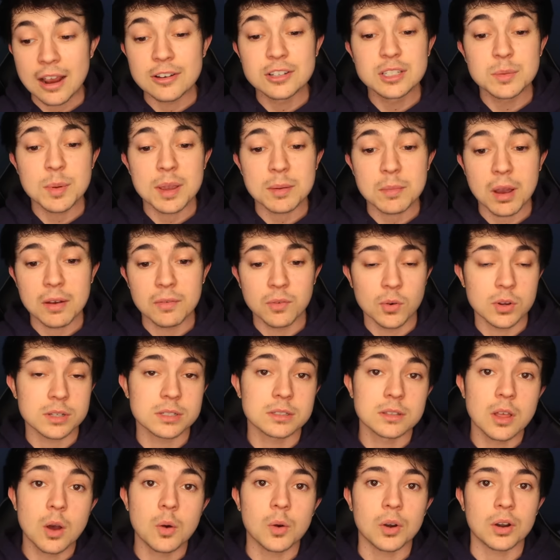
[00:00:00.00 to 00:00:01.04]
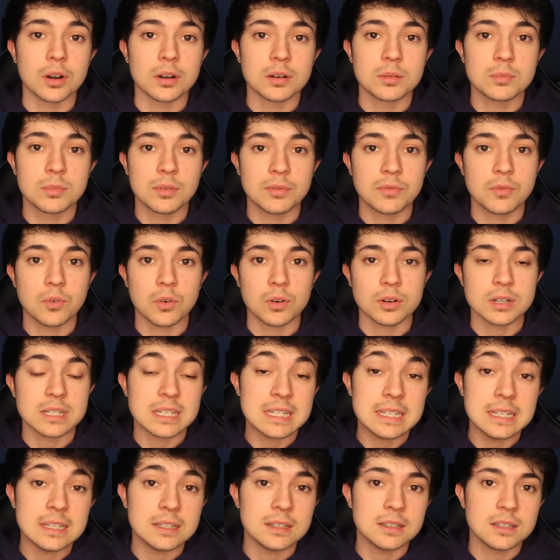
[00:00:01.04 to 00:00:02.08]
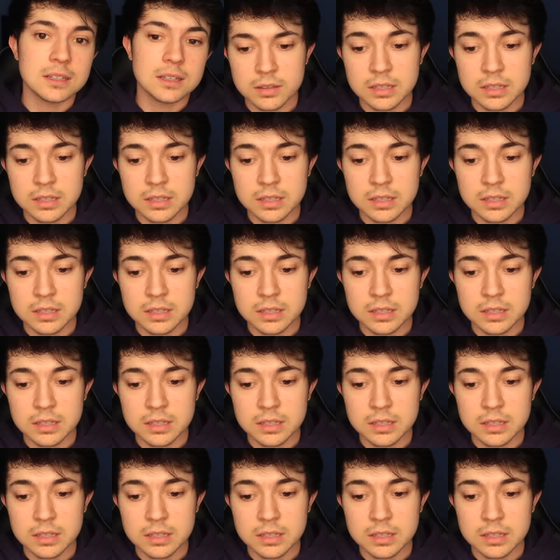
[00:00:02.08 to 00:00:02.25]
I used to make my voice lower before T.